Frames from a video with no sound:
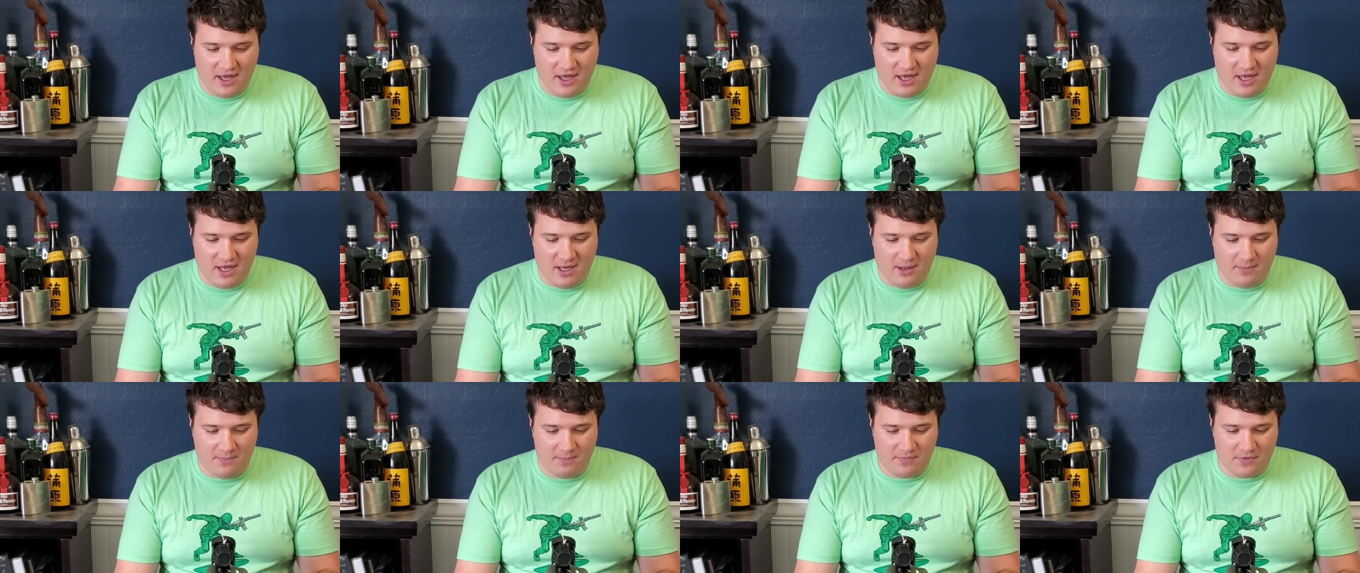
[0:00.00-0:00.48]

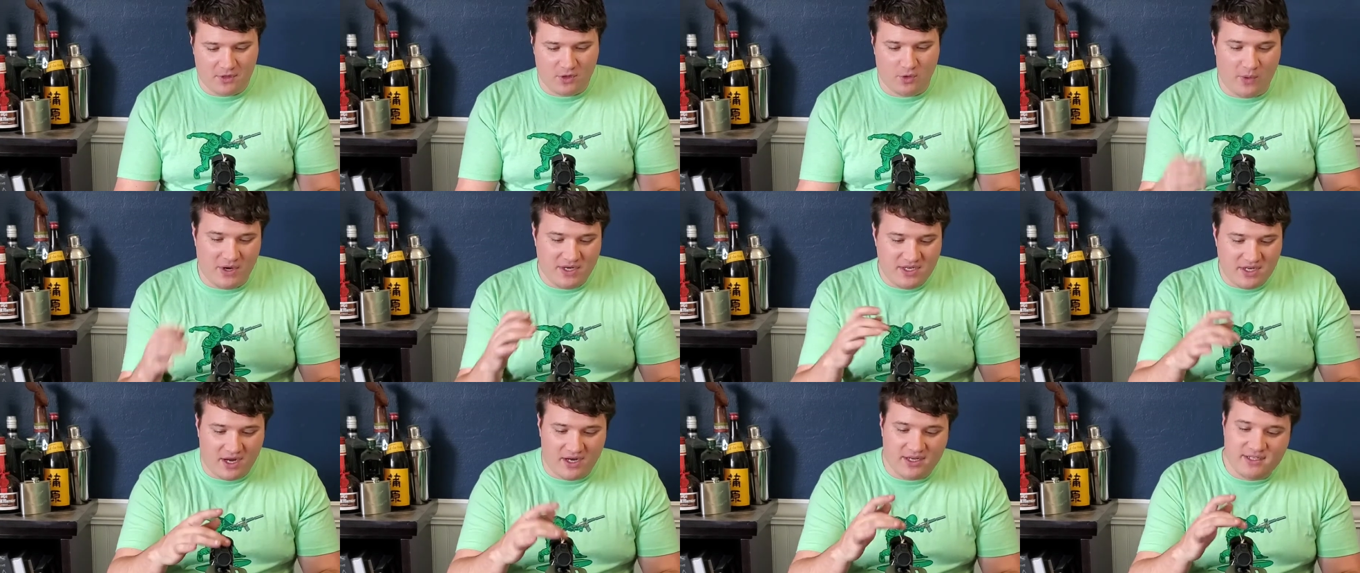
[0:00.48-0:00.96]
The
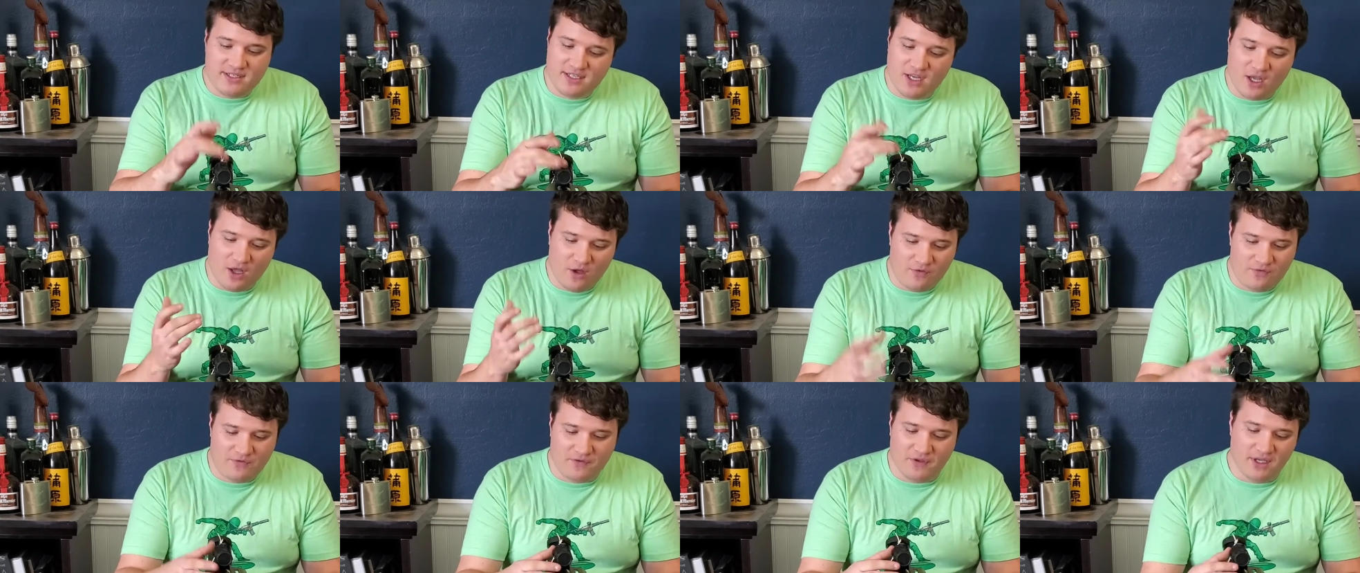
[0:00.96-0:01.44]
red dot
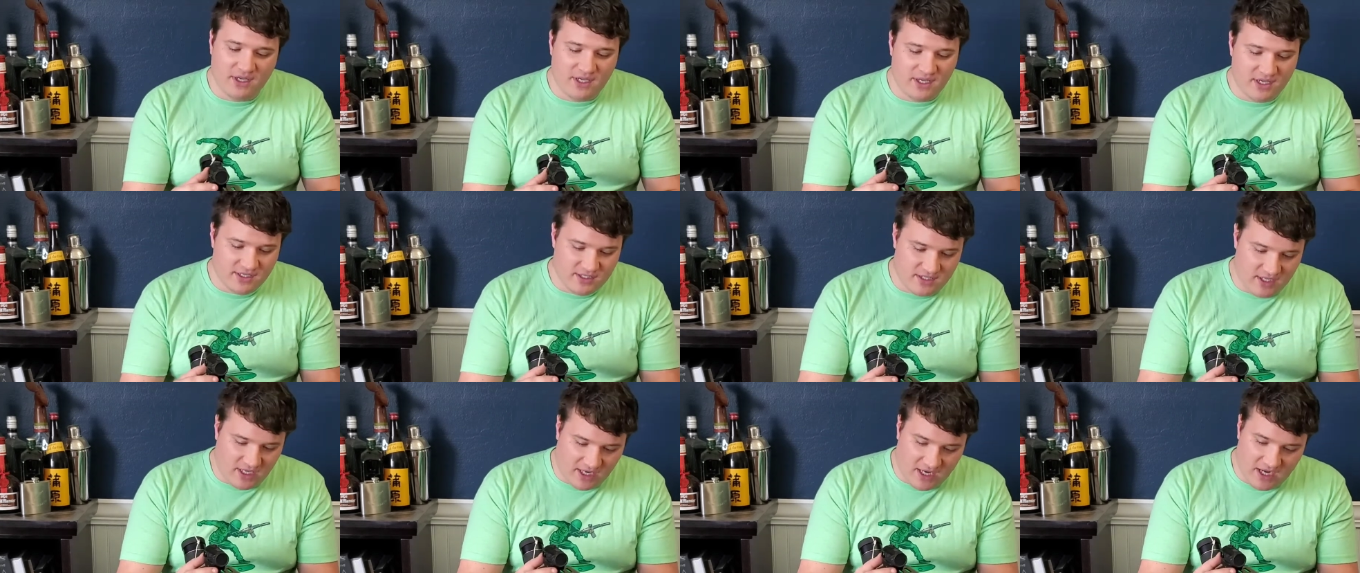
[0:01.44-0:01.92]
itself
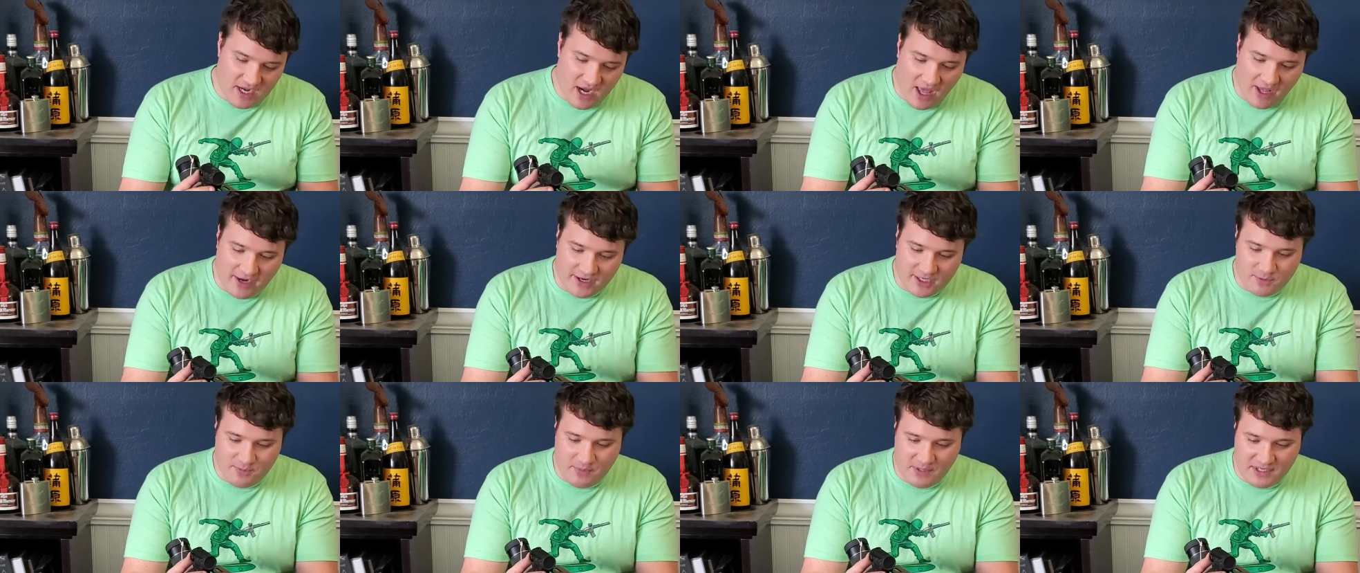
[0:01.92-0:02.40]
is like a not
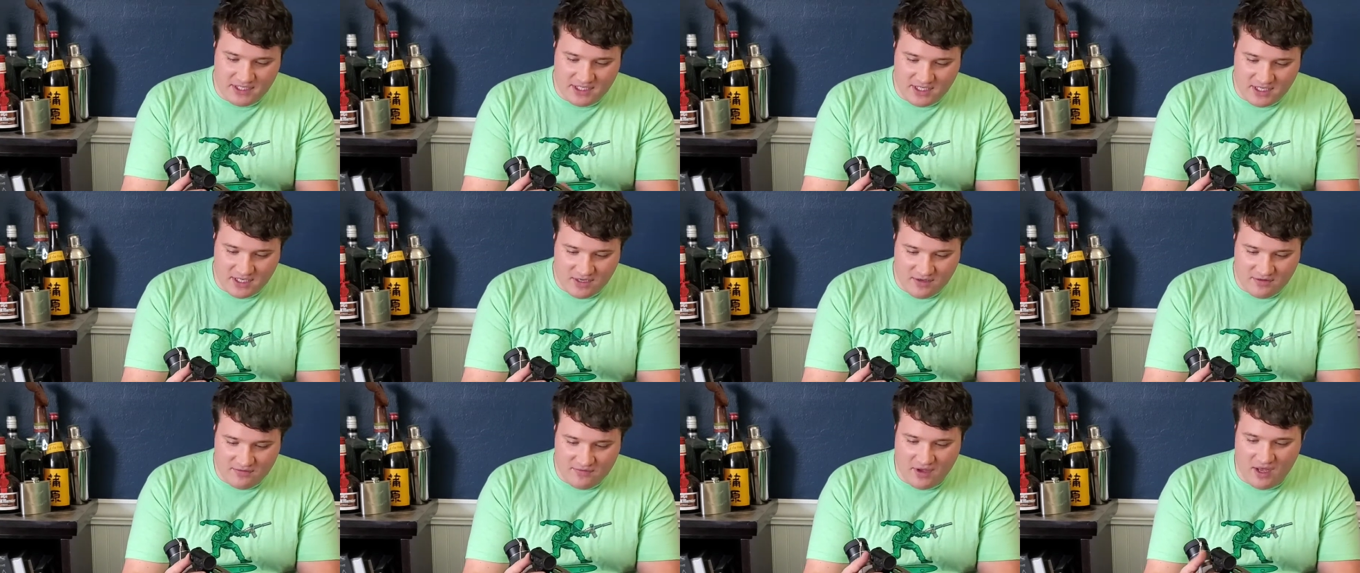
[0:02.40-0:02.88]

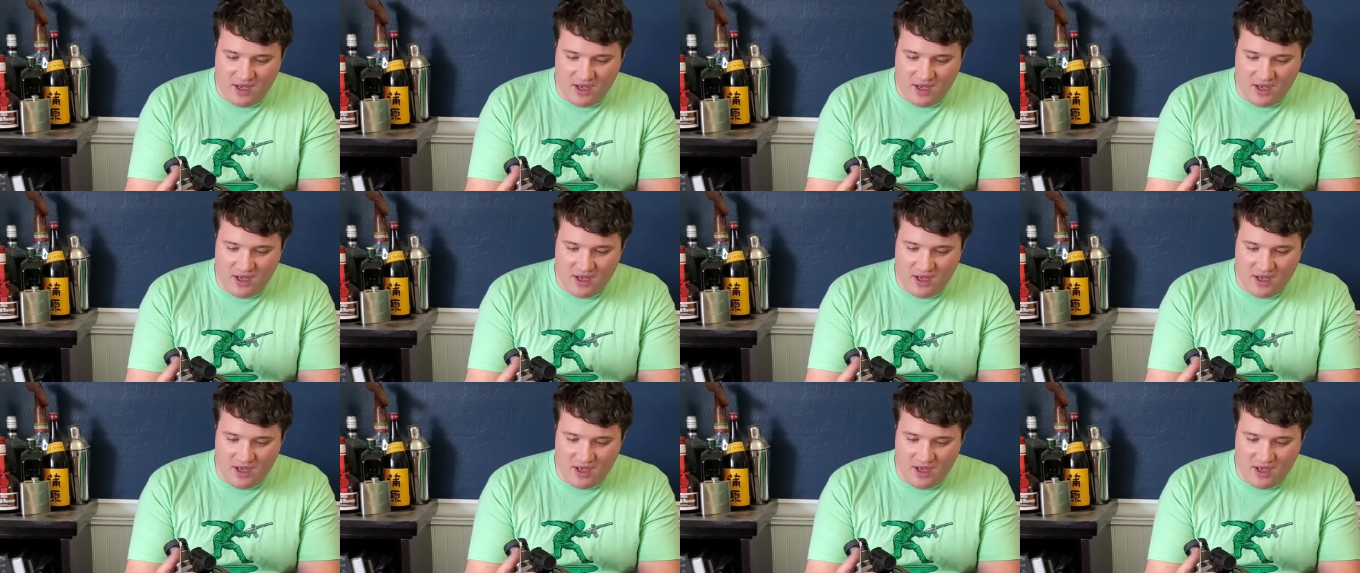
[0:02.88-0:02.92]
expensive